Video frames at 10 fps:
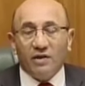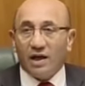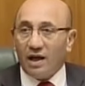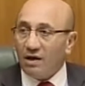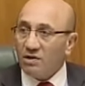the
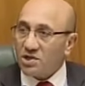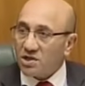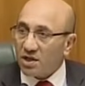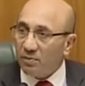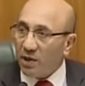
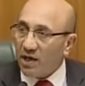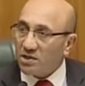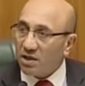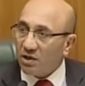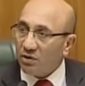allowances that are
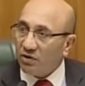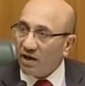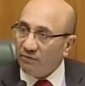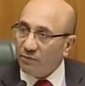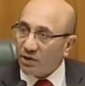paid to local
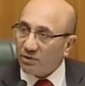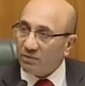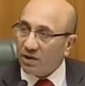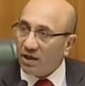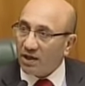government
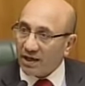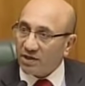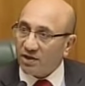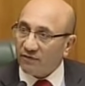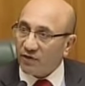
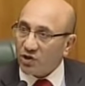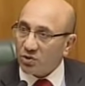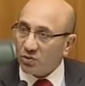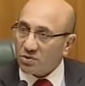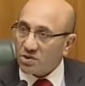elected
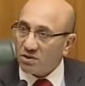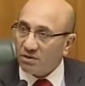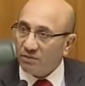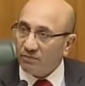officials.